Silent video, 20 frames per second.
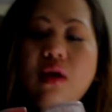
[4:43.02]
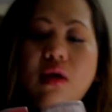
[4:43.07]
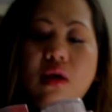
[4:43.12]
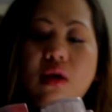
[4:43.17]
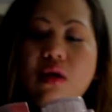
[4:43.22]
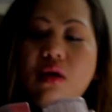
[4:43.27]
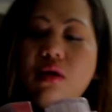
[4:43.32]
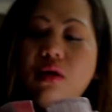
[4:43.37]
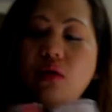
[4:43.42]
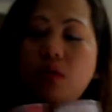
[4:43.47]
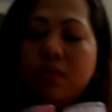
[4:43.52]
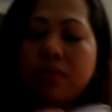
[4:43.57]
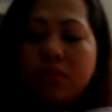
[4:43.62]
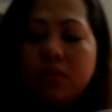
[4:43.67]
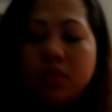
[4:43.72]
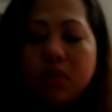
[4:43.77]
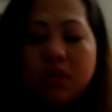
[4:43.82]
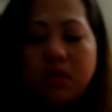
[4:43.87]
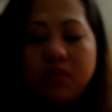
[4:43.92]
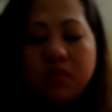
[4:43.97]
Um,
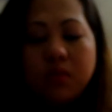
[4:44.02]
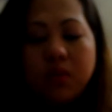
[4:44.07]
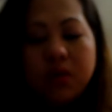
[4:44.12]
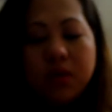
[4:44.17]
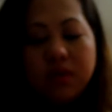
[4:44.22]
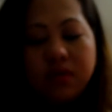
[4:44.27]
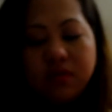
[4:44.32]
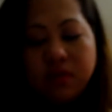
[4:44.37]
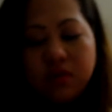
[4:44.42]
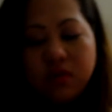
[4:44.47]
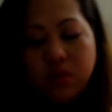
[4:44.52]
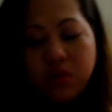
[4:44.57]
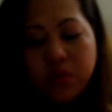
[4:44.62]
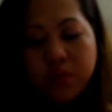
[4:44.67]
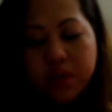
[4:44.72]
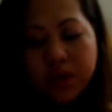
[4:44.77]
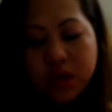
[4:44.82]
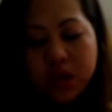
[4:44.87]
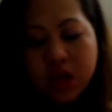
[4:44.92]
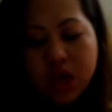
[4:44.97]
this one is a
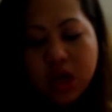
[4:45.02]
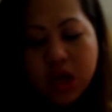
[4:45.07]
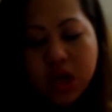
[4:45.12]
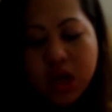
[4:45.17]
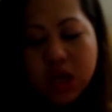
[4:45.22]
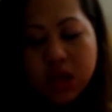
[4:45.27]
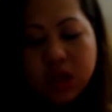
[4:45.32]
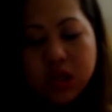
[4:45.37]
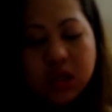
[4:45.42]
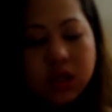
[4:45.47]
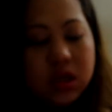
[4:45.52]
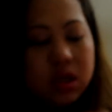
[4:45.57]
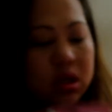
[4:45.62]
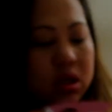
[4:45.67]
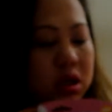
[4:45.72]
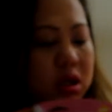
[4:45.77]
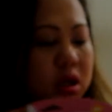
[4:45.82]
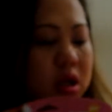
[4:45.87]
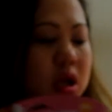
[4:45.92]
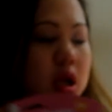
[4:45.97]
grooming kit,
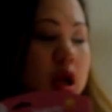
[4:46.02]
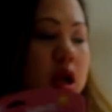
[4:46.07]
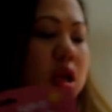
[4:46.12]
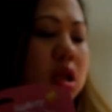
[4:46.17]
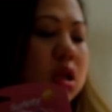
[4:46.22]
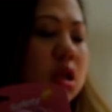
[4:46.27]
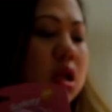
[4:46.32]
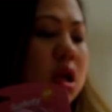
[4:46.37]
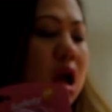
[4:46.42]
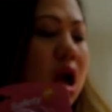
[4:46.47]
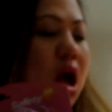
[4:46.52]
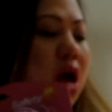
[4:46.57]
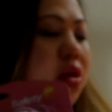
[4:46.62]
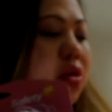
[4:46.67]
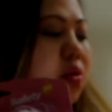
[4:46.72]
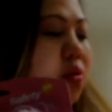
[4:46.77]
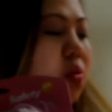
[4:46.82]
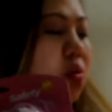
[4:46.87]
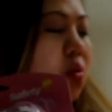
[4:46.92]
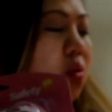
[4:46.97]
and the
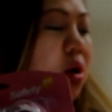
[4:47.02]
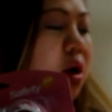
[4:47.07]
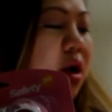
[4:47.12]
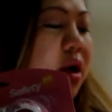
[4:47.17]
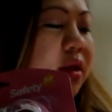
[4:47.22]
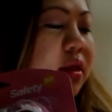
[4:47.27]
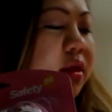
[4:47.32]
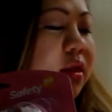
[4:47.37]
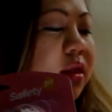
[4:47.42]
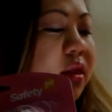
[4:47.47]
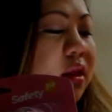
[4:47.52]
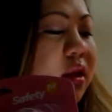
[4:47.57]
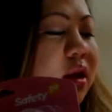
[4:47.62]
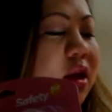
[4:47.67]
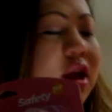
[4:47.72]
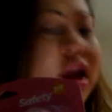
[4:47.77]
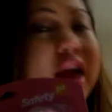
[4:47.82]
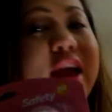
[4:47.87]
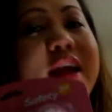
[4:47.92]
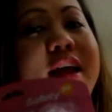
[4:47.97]
other one,
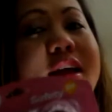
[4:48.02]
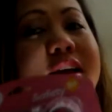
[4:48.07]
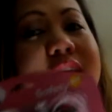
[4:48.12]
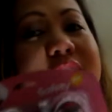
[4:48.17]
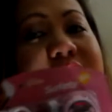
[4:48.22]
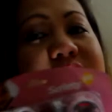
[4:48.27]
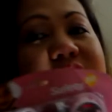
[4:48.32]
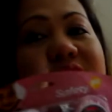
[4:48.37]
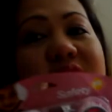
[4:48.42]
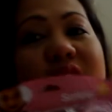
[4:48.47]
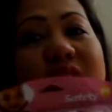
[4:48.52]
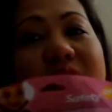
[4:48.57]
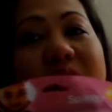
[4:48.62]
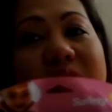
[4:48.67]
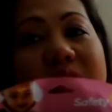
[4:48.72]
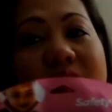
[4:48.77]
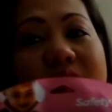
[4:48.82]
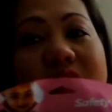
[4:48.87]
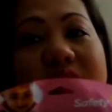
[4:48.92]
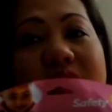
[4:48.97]
it's a
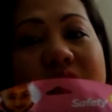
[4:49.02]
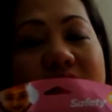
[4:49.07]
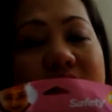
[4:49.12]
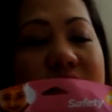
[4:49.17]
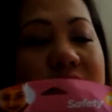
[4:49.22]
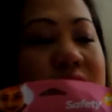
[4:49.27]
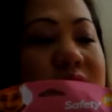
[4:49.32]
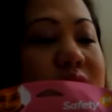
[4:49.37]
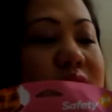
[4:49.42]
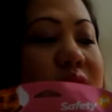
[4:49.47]
healthcare kit.